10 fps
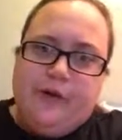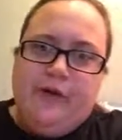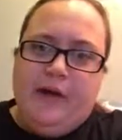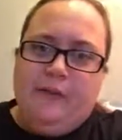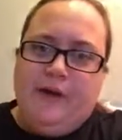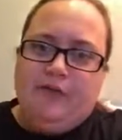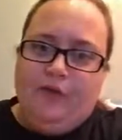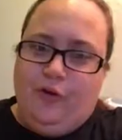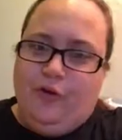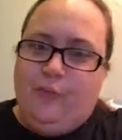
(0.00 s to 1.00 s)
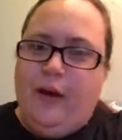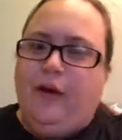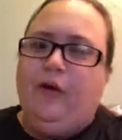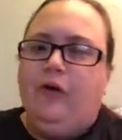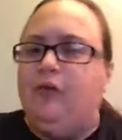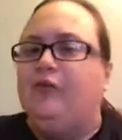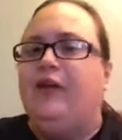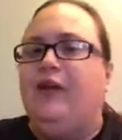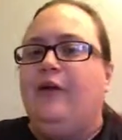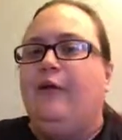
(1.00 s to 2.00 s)
Go get one at your local Michaels.
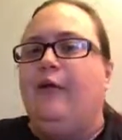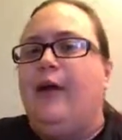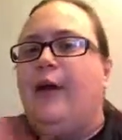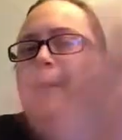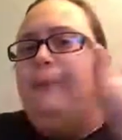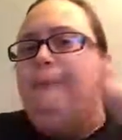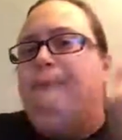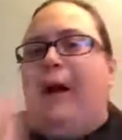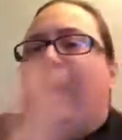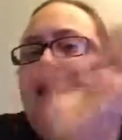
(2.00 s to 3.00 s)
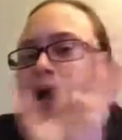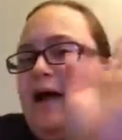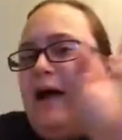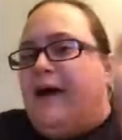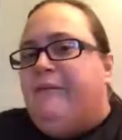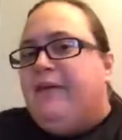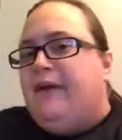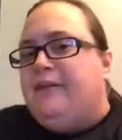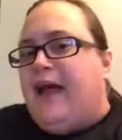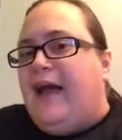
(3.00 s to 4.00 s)
Thank you. Bye. Have a
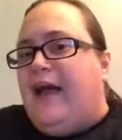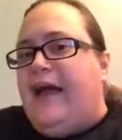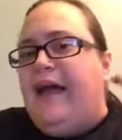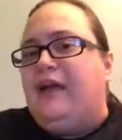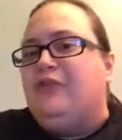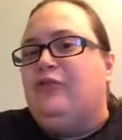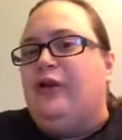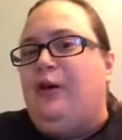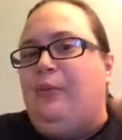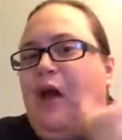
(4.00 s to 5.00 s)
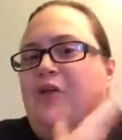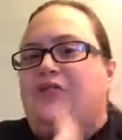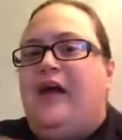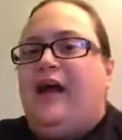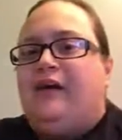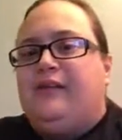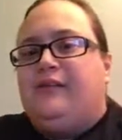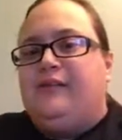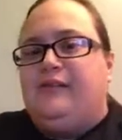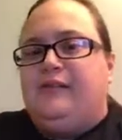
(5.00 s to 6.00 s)
good day. Enjoy your
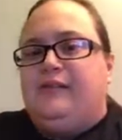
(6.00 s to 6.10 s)
projects.